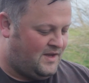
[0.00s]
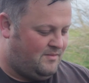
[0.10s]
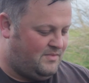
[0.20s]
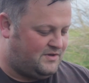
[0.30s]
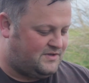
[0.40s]

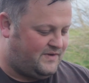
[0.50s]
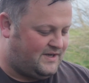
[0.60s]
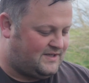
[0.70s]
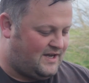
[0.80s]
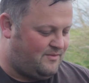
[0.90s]
Most of our
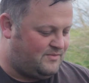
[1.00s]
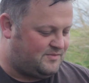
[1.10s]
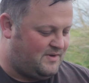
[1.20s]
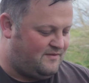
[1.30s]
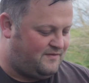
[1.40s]
time was
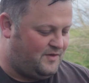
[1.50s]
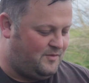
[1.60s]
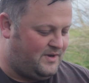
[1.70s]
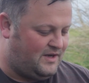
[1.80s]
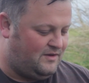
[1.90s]
spent
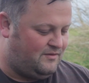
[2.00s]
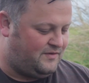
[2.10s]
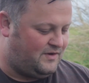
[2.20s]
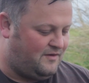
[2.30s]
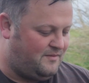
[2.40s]
filming you for
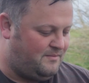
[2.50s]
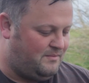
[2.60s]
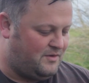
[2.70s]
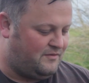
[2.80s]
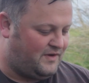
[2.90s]
your
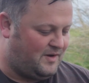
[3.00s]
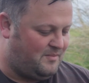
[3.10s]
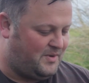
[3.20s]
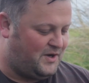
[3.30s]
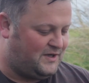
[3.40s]
movie, and
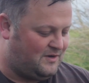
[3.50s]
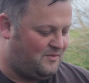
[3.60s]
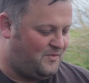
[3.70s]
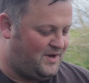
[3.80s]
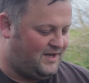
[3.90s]
boy, didn't
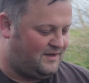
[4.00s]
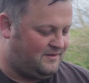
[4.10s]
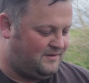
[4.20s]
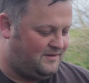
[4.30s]
we giggle.